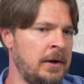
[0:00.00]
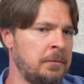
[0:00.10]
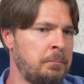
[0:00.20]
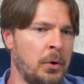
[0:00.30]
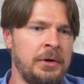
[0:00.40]

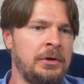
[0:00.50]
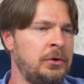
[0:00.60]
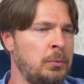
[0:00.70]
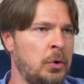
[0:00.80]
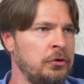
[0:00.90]
pointing
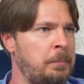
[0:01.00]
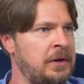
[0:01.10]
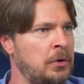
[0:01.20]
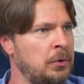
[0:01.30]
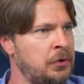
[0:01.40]
towards
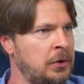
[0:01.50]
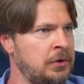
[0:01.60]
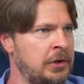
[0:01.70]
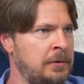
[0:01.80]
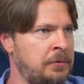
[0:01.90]
better
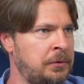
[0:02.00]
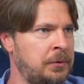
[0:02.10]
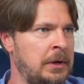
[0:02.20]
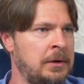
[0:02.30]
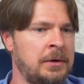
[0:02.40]
alternatives,
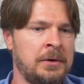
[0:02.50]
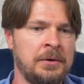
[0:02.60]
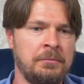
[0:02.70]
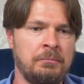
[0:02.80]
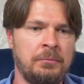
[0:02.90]

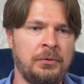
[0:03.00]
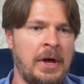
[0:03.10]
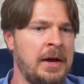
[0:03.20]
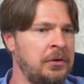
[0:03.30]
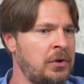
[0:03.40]

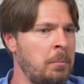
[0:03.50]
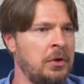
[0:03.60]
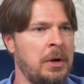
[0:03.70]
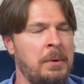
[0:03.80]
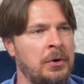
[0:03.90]
saying
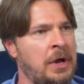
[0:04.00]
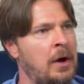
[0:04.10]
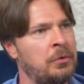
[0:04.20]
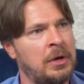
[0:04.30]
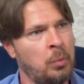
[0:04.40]
something about
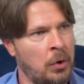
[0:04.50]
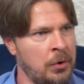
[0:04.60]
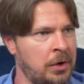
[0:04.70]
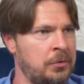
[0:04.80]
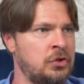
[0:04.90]
how they
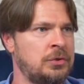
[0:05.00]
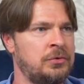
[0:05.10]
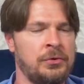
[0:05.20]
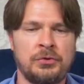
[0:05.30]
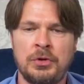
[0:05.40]
work,
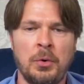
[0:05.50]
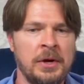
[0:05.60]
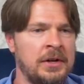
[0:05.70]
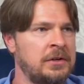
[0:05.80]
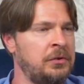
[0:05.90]
just
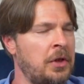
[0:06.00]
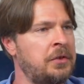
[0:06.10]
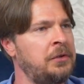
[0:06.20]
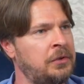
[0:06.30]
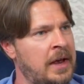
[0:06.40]
showing that there's
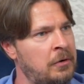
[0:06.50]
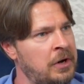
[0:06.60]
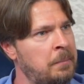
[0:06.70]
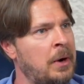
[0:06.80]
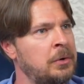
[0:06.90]
nothing
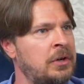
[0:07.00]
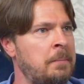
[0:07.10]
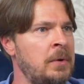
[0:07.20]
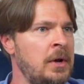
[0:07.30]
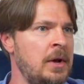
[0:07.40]
scary about
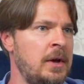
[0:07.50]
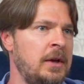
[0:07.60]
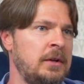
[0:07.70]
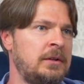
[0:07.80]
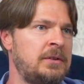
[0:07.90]
them,
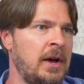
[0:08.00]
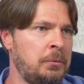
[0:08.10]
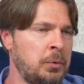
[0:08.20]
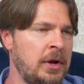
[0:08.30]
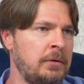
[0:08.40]

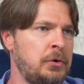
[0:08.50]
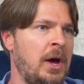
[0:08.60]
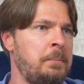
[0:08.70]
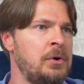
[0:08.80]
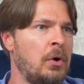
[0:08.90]
that would have to
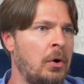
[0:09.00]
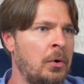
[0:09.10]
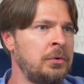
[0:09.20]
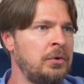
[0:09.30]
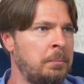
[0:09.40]
happen
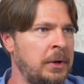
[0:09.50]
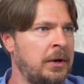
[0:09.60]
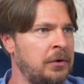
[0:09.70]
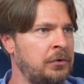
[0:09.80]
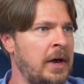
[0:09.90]
on a
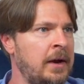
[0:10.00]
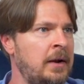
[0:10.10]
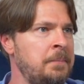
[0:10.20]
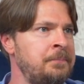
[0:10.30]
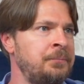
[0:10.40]
bigger
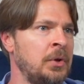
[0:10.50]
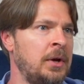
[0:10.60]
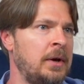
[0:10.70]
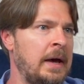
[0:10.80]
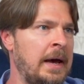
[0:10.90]
scale,
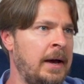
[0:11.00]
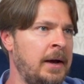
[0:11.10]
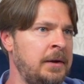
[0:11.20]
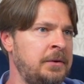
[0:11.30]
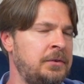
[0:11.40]

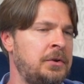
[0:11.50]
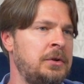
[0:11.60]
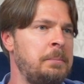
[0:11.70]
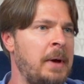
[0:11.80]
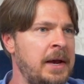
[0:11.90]
and the
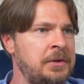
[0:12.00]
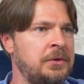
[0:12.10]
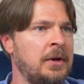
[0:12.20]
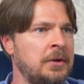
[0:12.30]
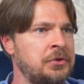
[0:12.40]

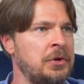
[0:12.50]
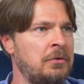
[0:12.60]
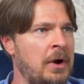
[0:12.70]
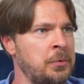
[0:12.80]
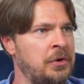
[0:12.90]
debate culture
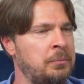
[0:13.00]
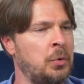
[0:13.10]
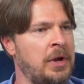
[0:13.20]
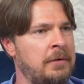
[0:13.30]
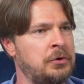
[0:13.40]
around it would have to